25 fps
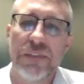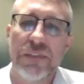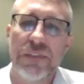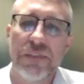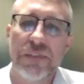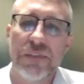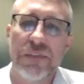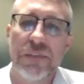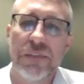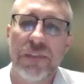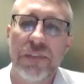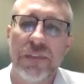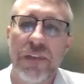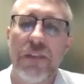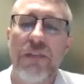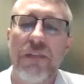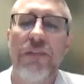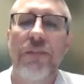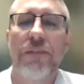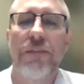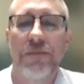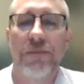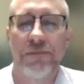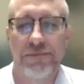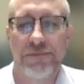
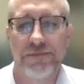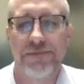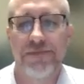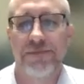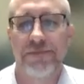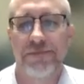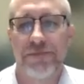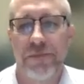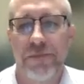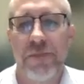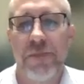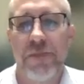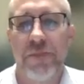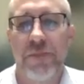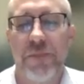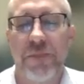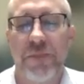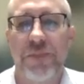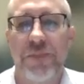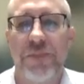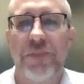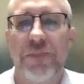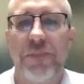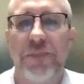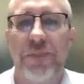
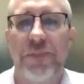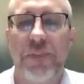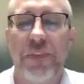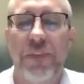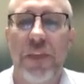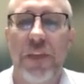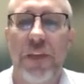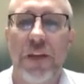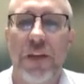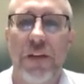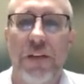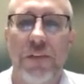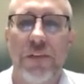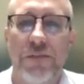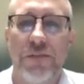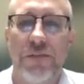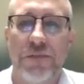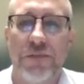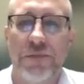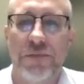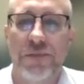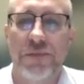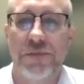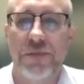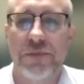
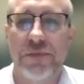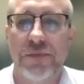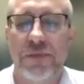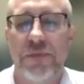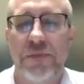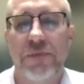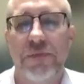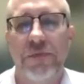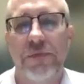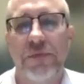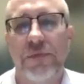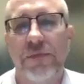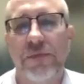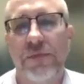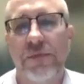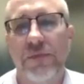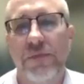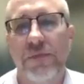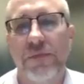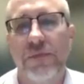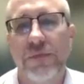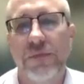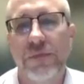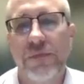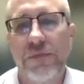
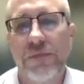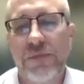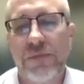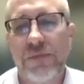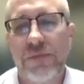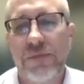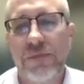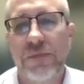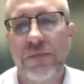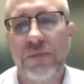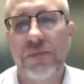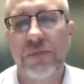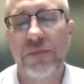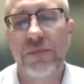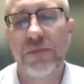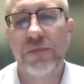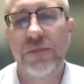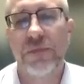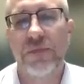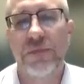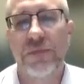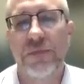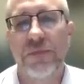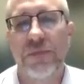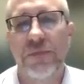
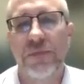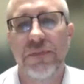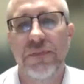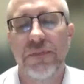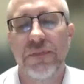The person shown says nothing.